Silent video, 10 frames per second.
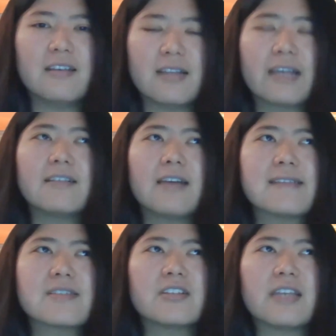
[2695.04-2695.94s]

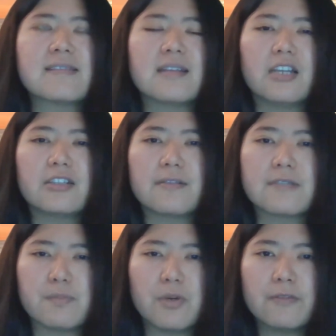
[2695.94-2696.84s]
Estonia has a lot of
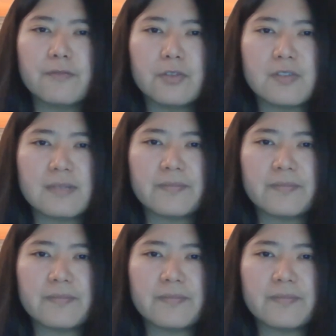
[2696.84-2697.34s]
smoked food.